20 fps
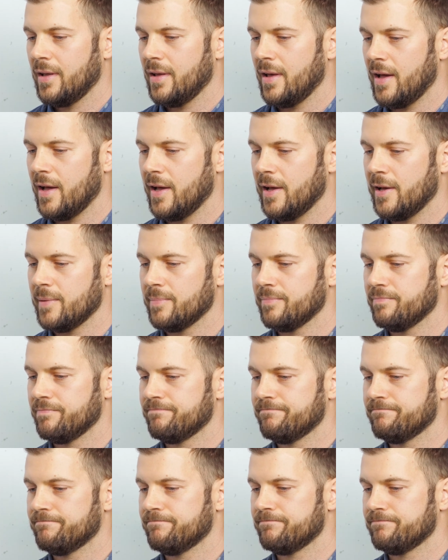
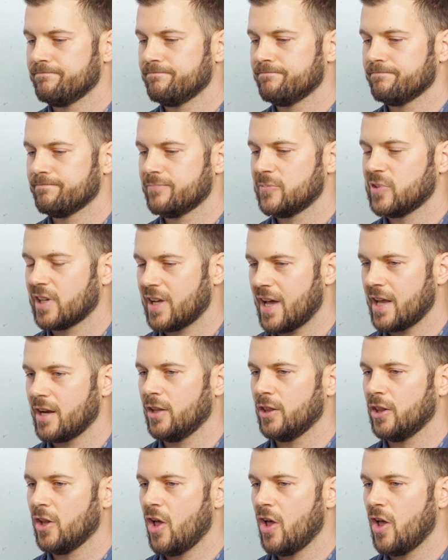kind of